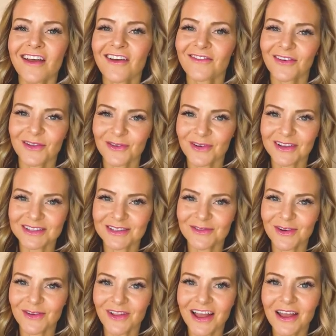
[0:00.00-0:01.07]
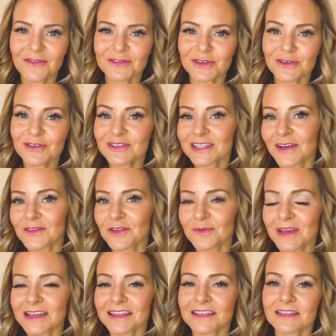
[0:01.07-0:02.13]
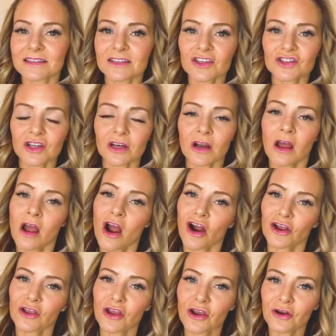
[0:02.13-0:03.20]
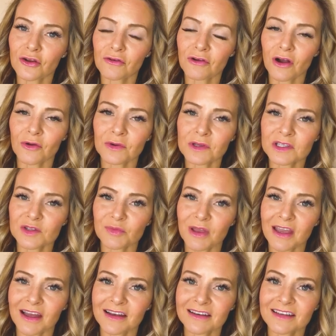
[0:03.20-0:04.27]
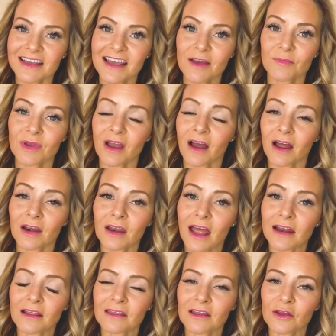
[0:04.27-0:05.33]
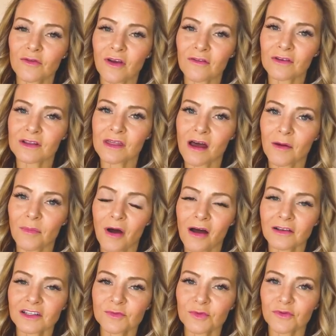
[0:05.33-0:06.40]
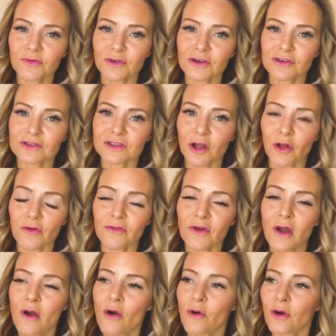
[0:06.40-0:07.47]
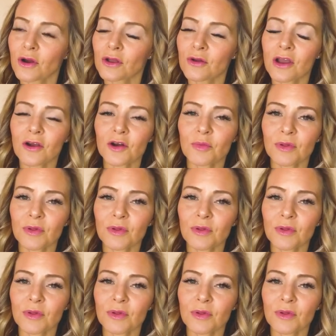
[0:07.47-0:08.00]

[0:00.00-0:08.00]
for the rest of your life. So you just have to make the decision. Are you here to grow and expand beyond anything you've ever thought possible for yourself? Or are you here to